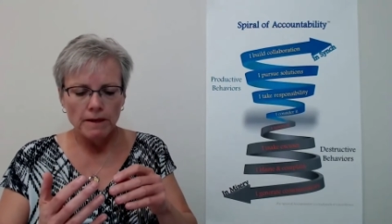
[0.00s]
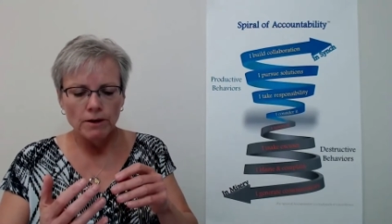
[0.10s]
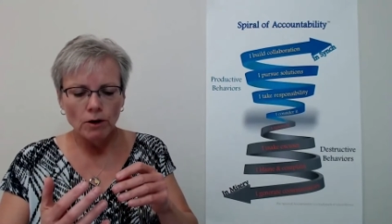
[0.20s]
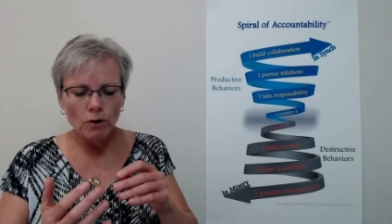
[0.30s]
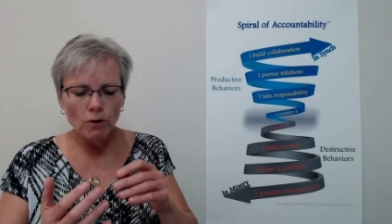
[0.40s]
you
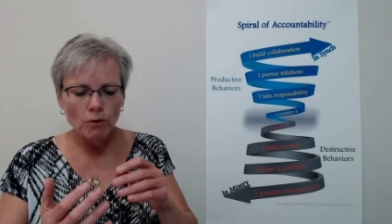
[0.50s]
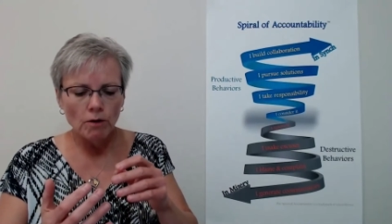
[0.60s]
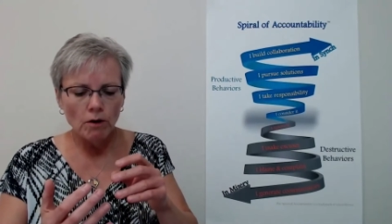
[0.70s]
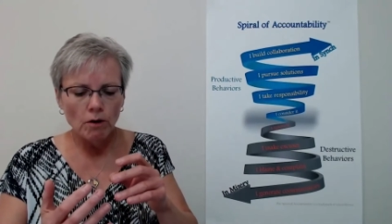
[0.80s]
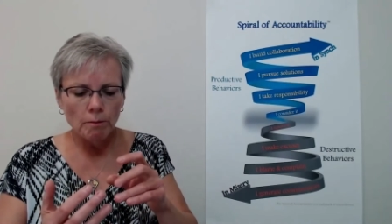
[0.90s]

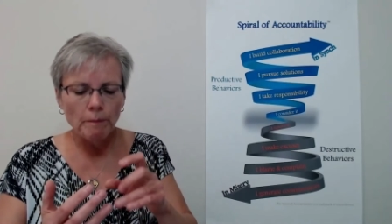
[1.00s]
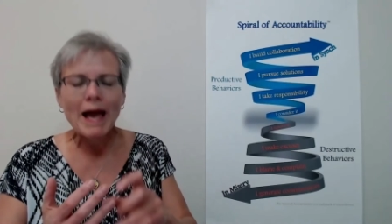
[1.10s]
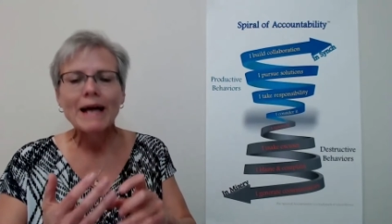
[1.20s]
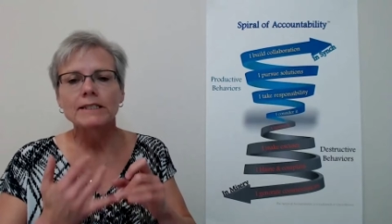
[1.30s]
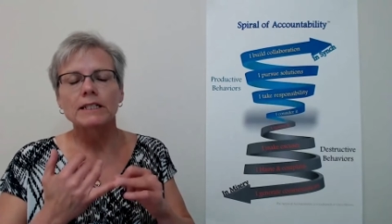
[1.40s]
know,
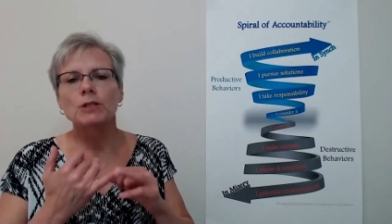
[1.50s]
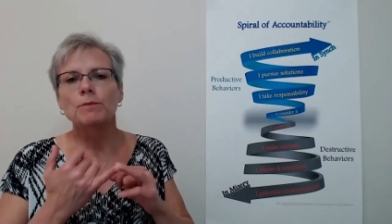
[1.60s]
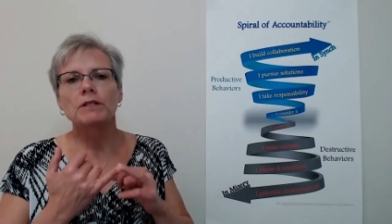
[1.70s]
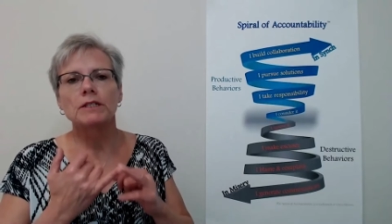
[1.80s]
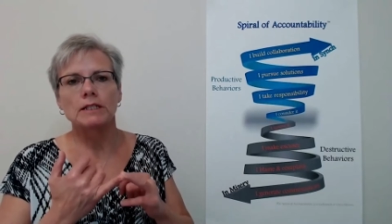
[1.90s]
past
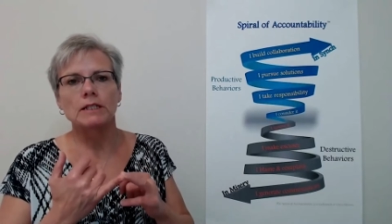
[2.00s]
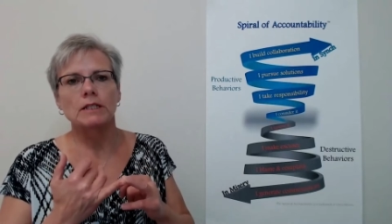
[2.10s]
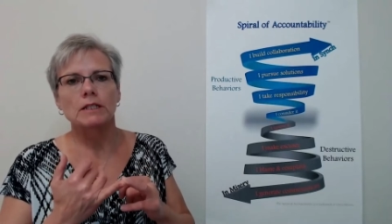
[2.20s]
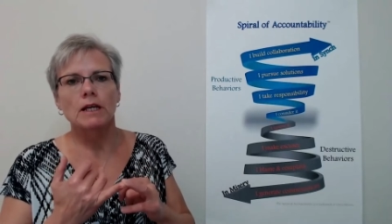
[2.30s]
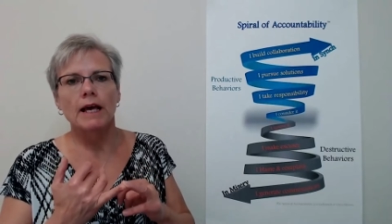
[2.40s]

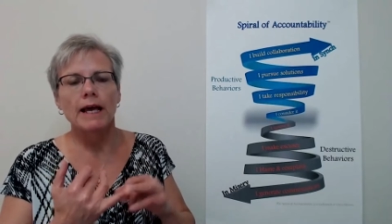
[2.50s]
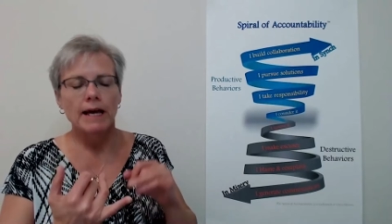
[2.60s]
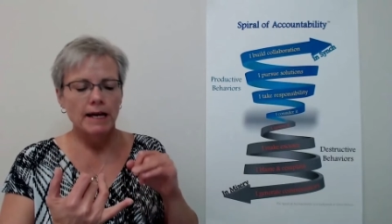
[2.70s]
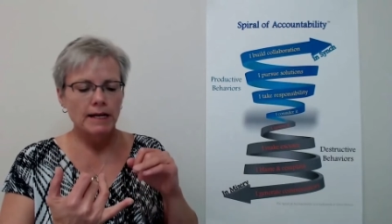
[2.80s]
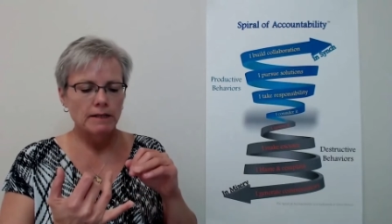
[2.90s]
experiences
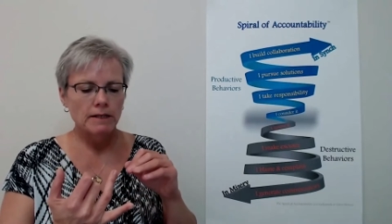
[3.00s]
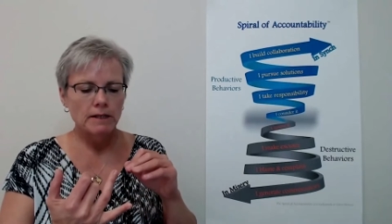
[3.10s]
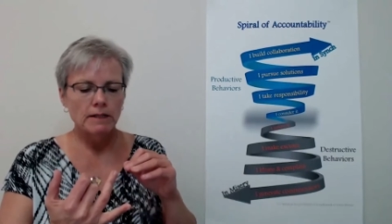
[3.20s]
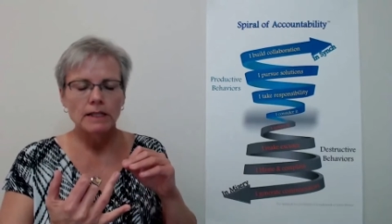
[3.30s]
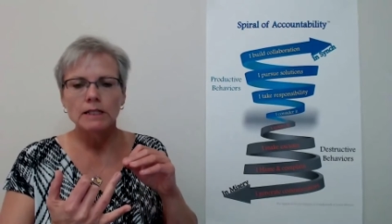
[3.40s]
and
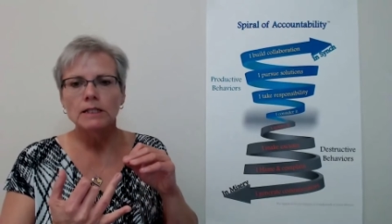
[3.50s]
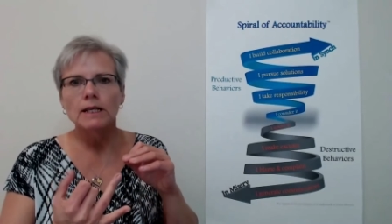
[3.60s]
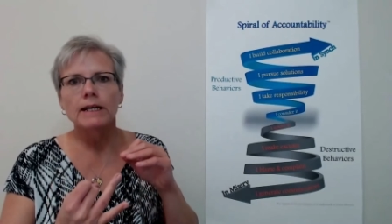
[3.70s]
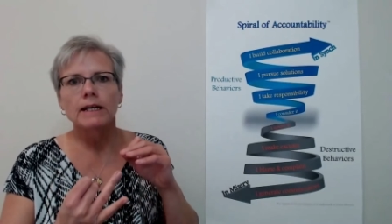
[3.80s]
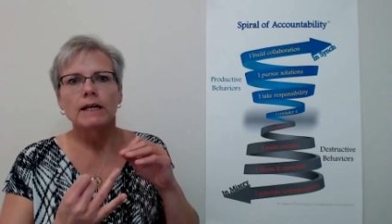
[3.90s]
things
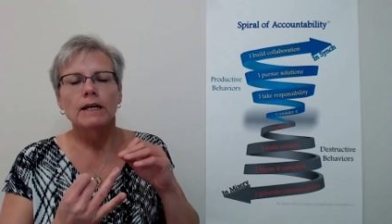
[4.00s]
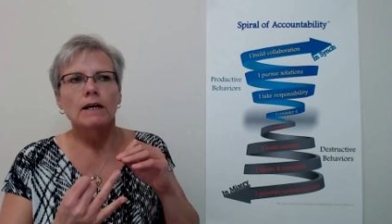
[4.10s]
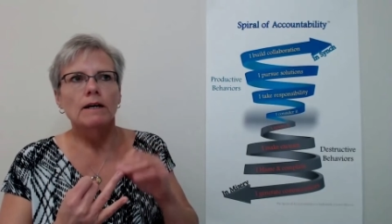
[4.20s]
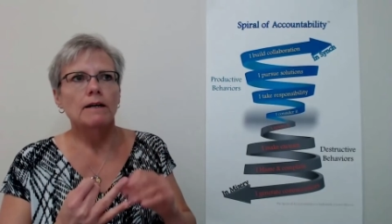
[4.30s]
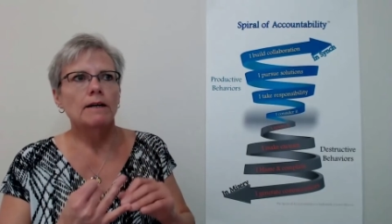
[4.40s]
like
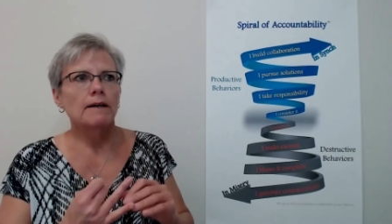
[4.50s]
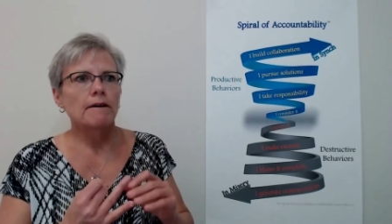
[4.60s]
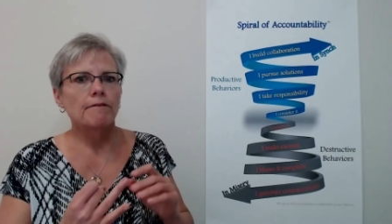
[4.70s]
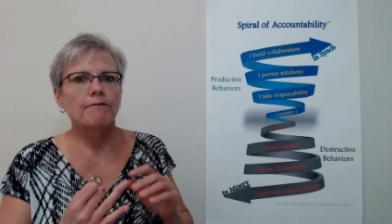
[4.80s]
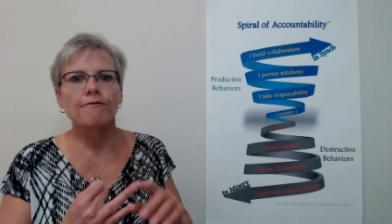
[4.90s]
uh,
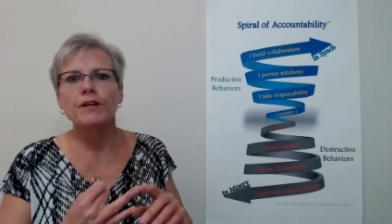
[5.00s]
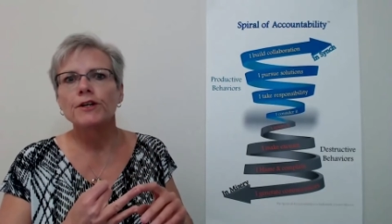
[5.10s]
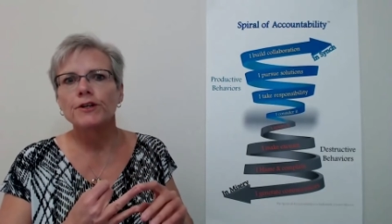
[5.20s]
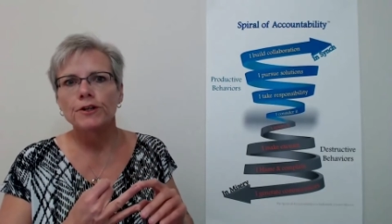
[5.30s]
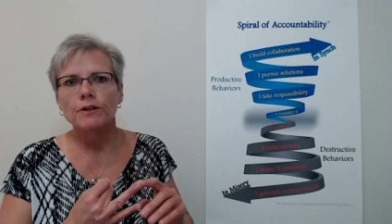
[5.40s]

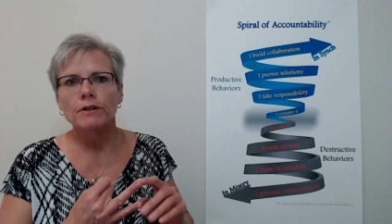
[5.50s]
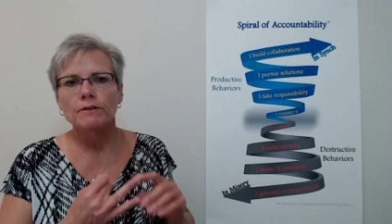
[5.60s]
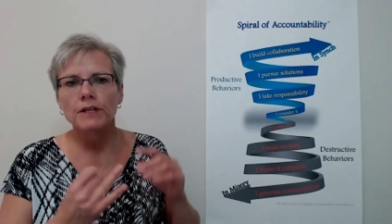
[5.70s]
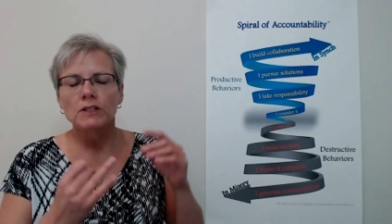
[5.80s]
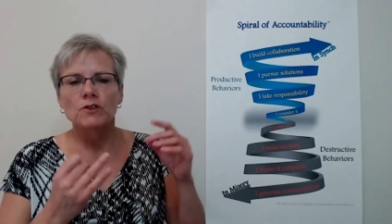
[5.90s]
fear
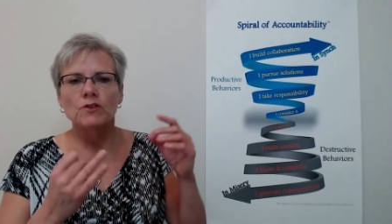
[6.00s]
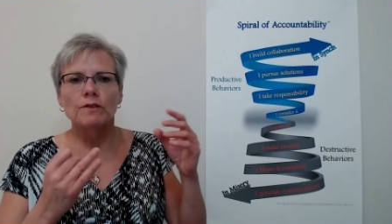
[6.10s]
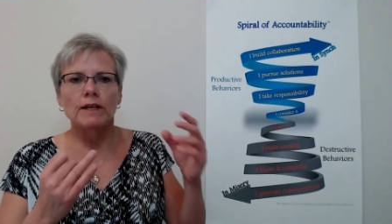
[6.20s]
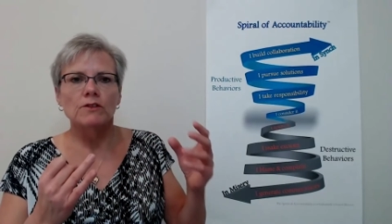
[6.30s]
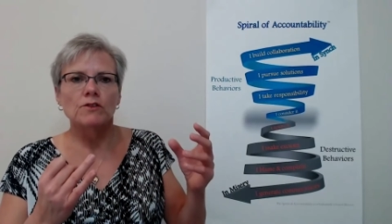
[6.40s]
that's,
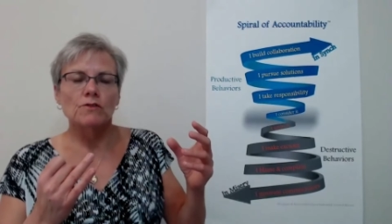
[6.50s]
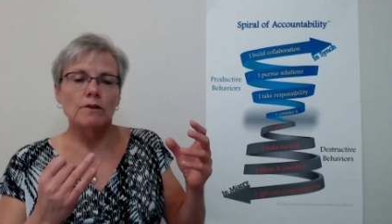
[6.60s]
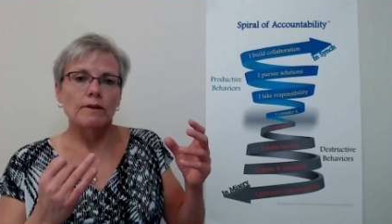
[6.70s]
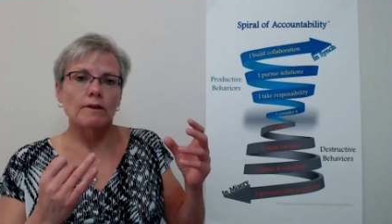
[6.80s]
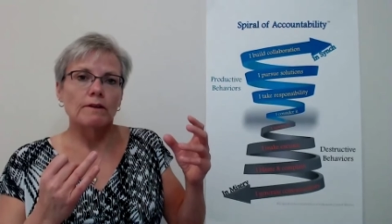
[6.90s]
that's
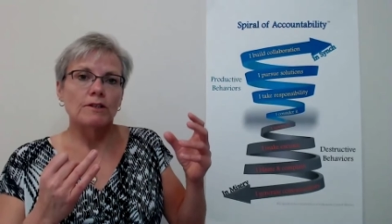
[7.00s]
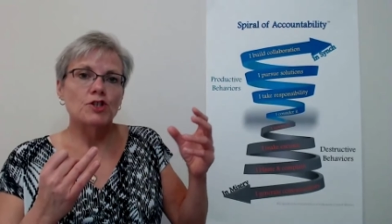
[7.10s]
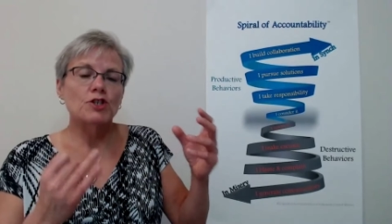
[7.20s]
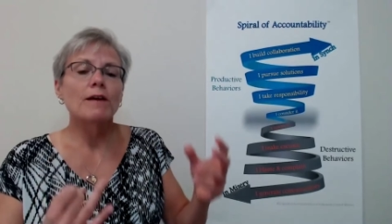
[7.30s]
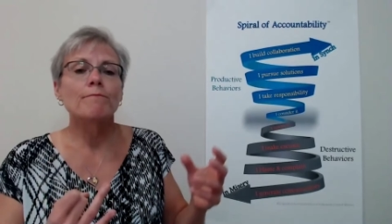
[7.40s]

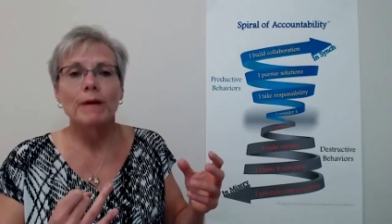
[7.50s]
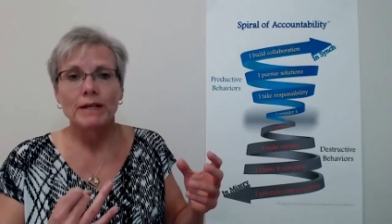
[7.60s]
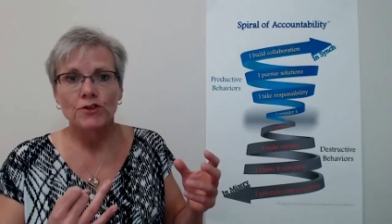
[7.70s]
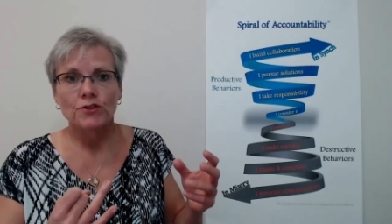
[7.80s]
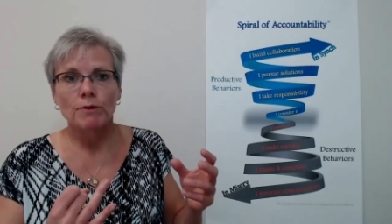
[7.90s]
shame
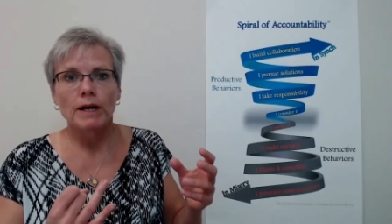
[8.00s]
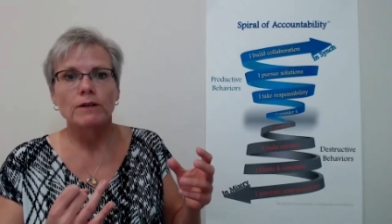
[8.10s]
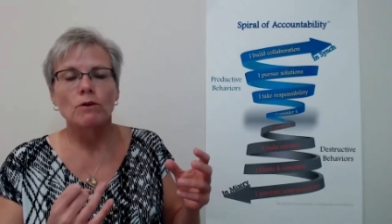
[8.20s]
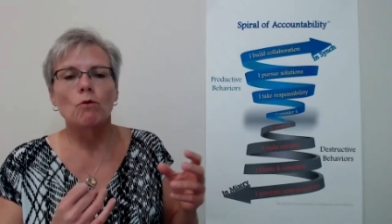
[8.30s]
based, right?